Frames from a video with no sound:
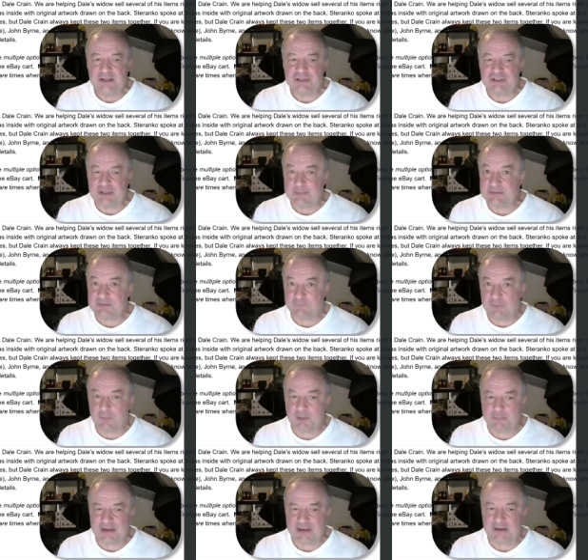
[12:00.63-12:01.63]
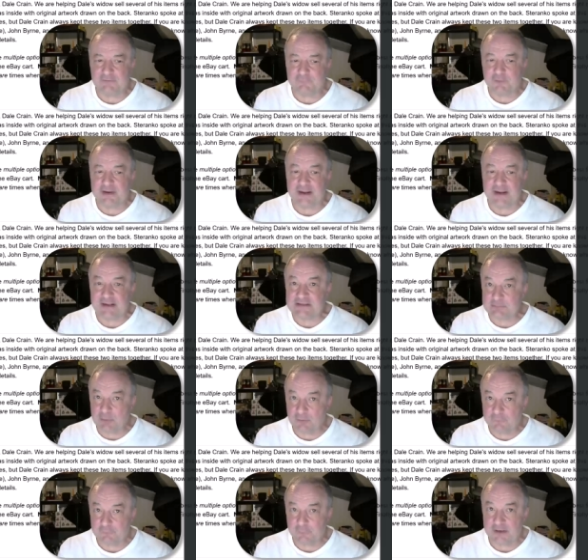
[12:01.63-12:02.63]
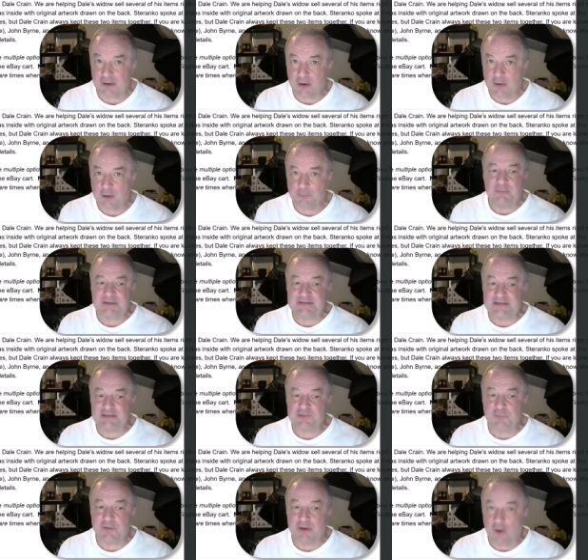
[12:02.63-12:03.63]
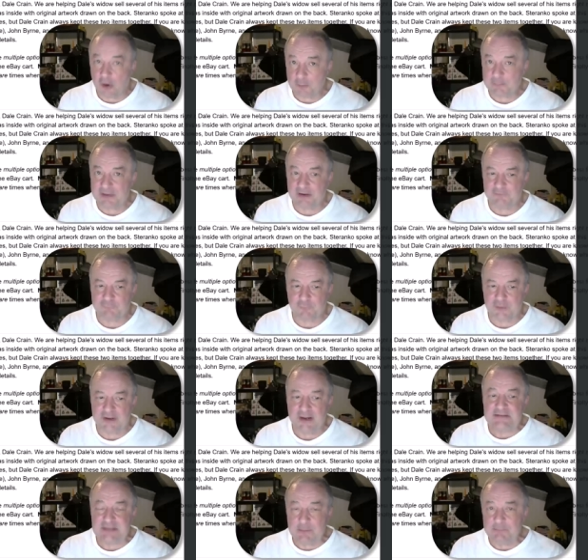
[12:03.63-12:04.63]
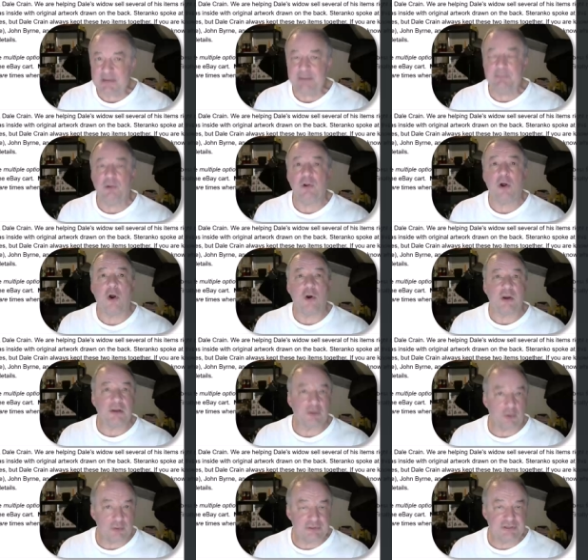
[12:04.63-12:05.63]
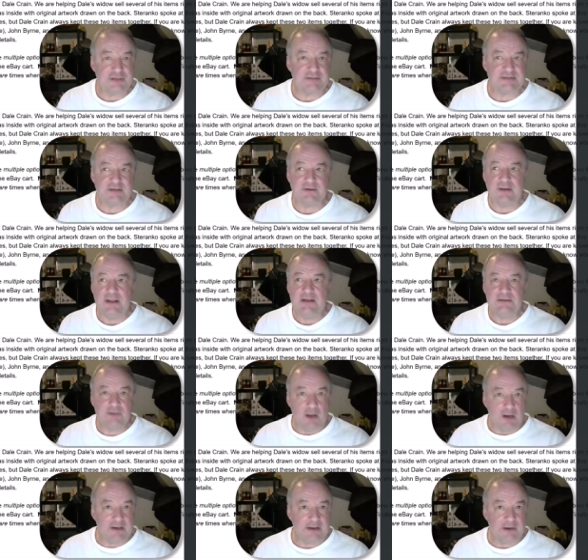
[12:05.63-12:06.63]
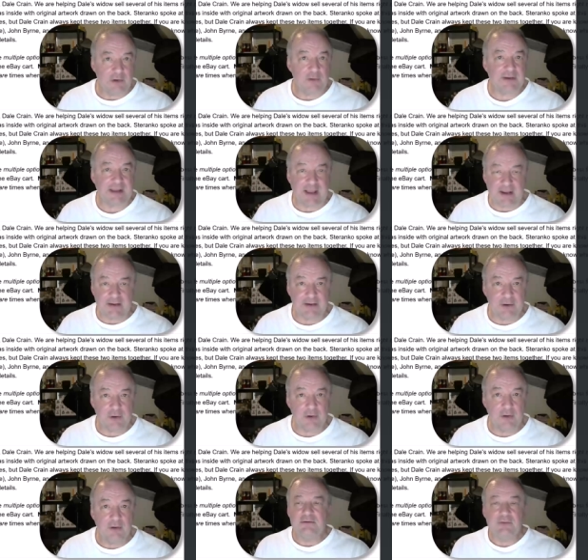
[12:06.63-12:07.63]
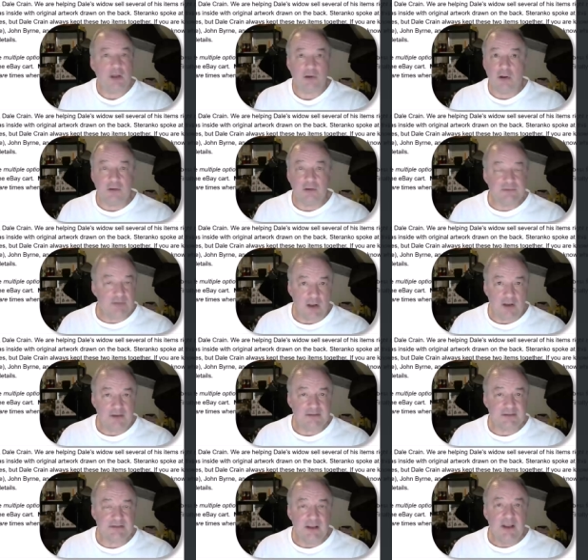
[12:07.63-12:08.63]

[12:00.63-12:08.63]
ships from a pet-free and smoke-free home. But since we are pet-free, some people are allergic to dog hair, cat hair. Not all dogs